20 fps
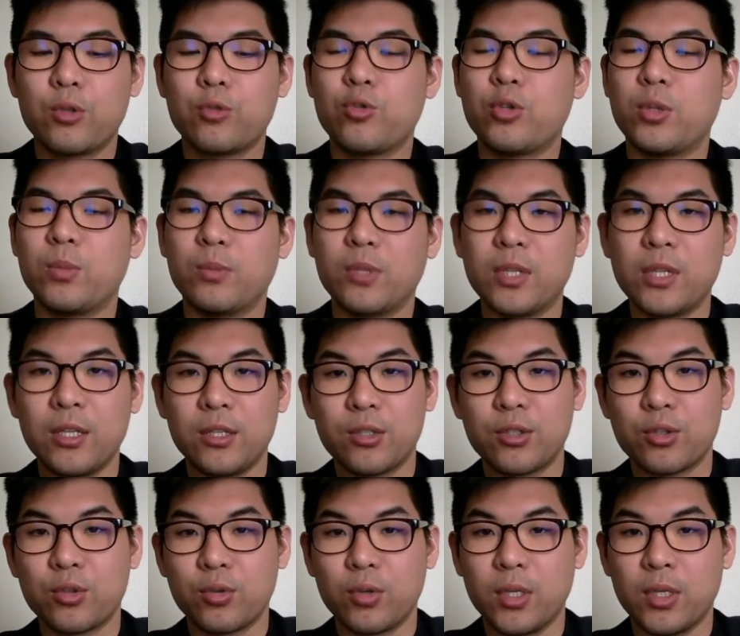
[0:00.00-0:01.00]
treatment
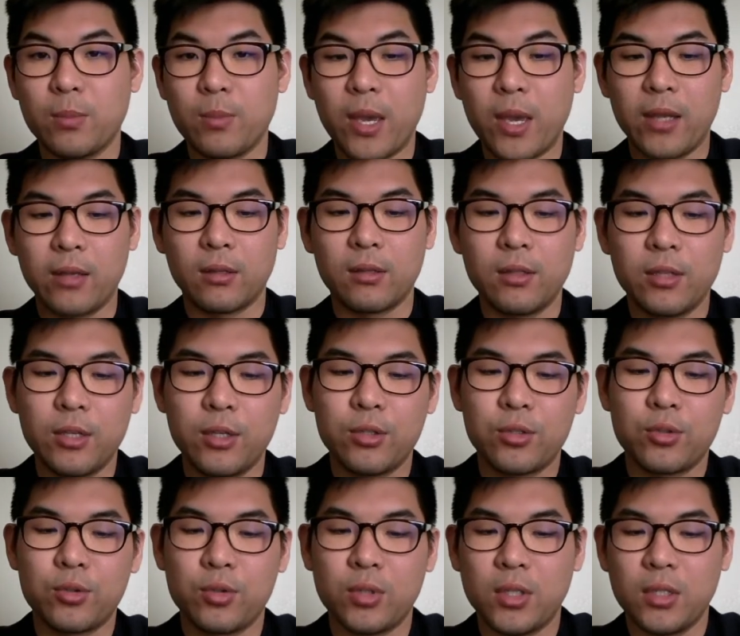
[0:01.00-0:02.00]
history, medical
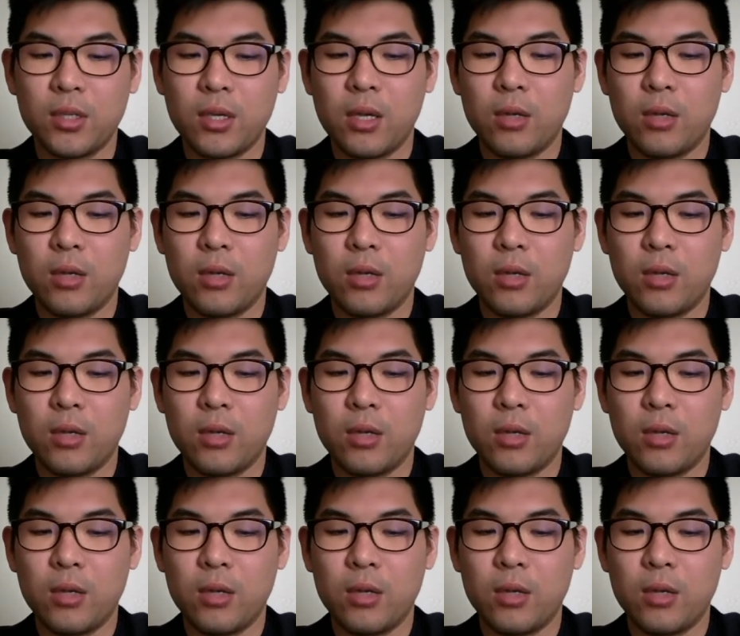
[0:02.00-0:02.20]
history,